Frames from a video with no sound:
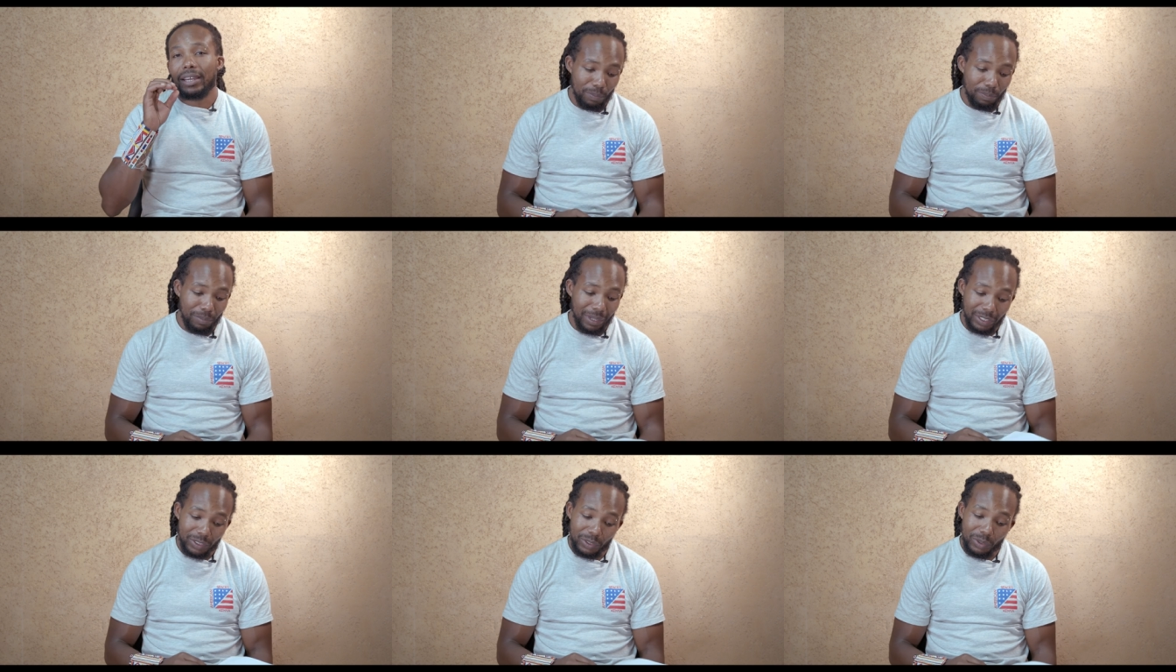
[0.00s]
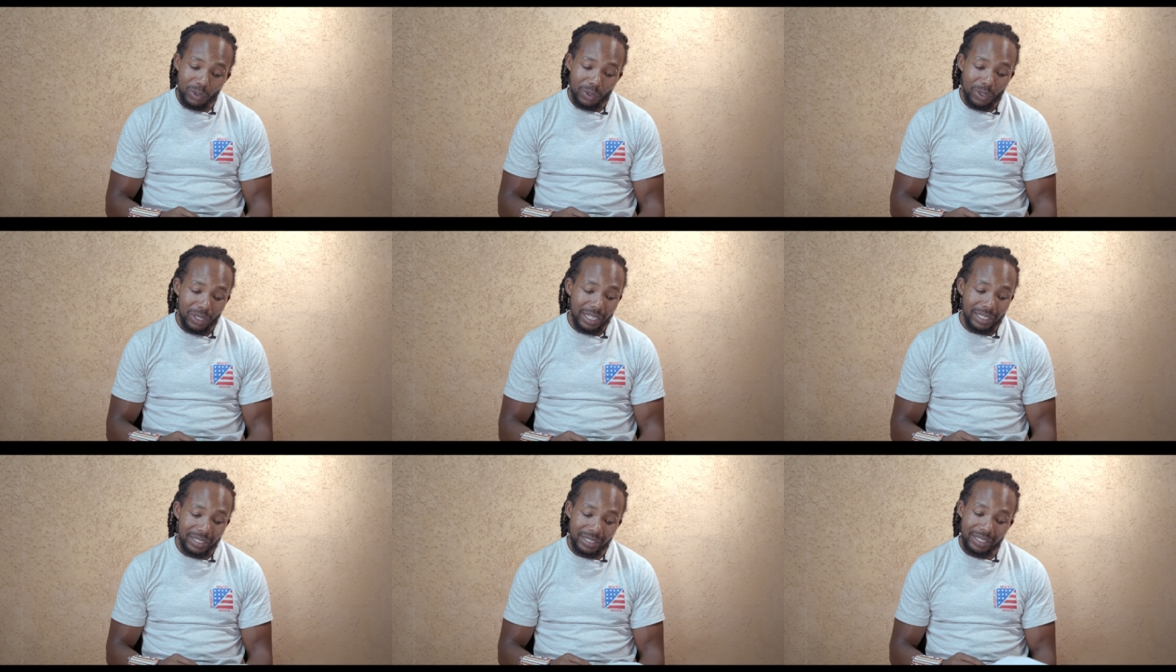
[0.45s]

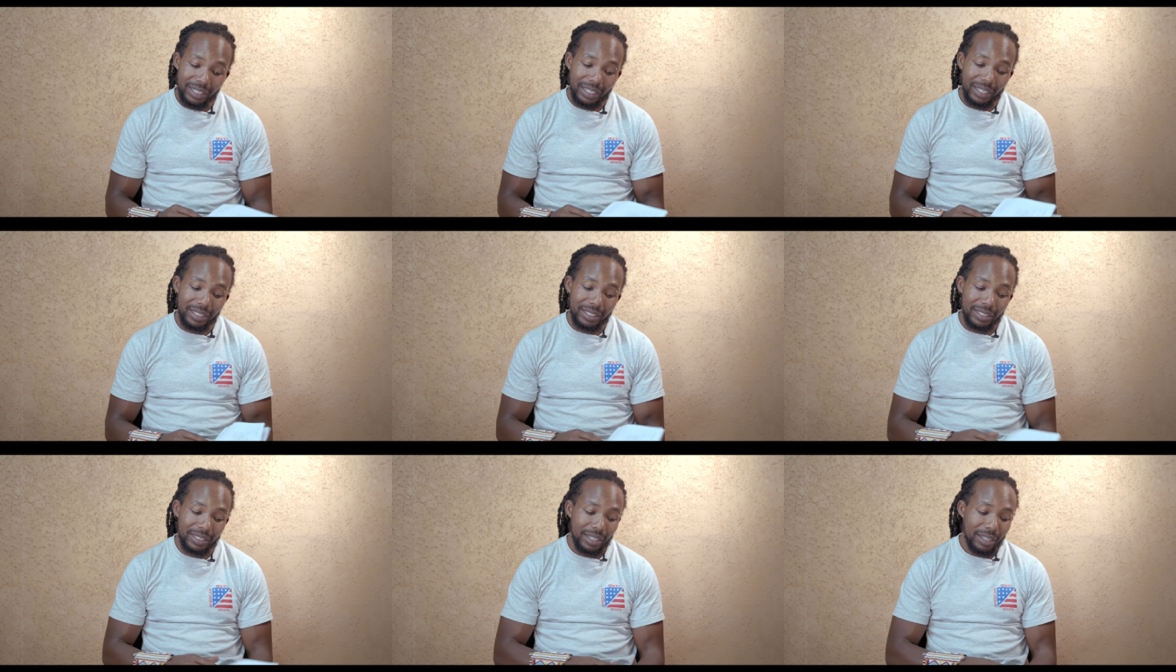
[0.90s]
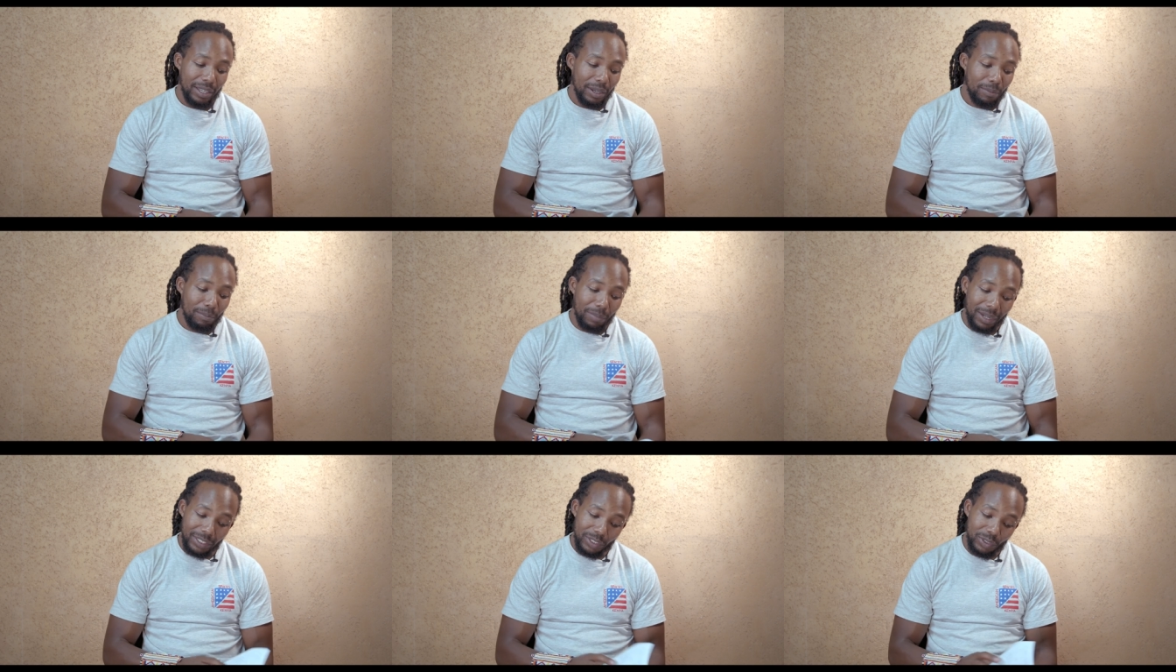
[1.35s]
personal etiquette
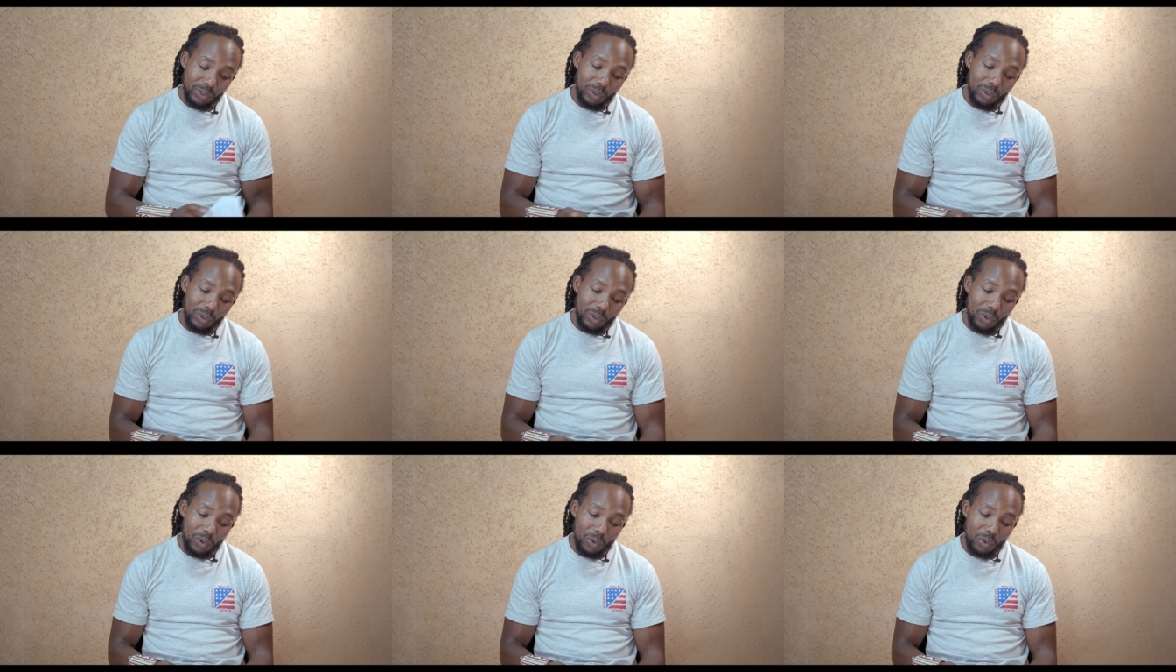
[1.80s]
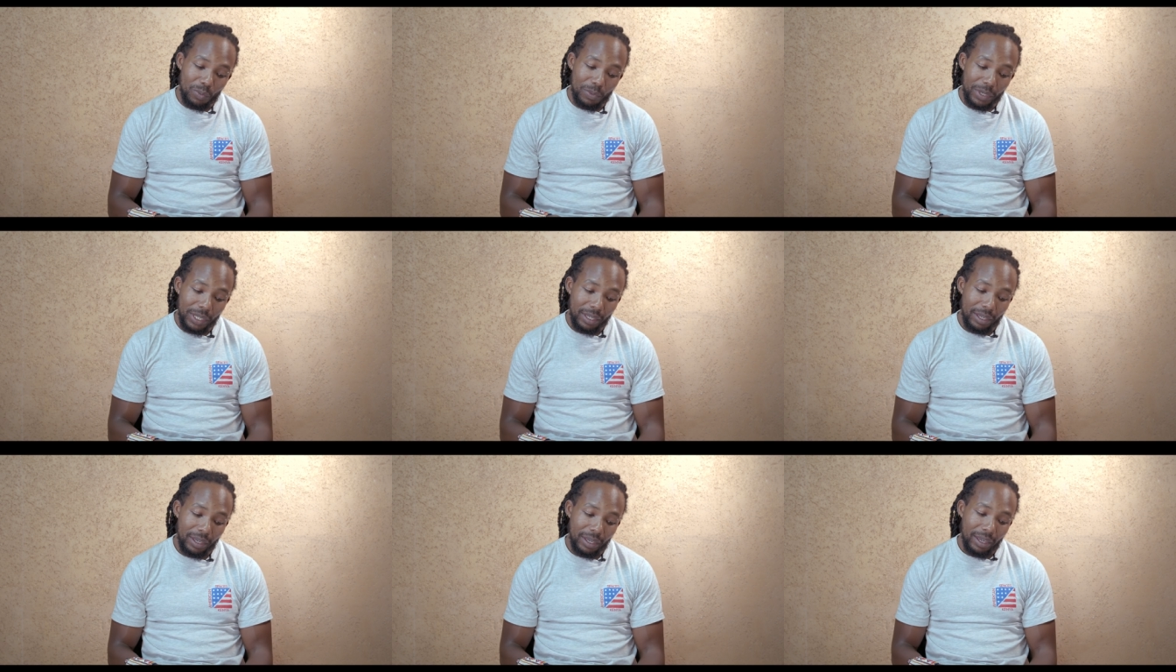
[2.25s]
personal
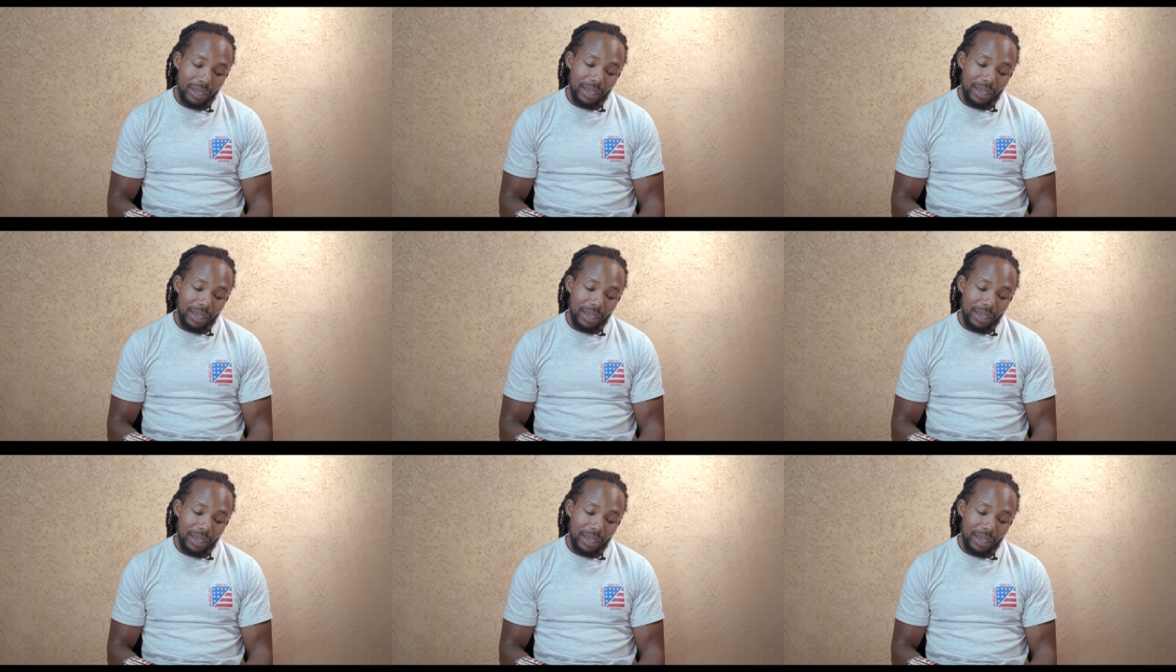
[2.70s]
grooming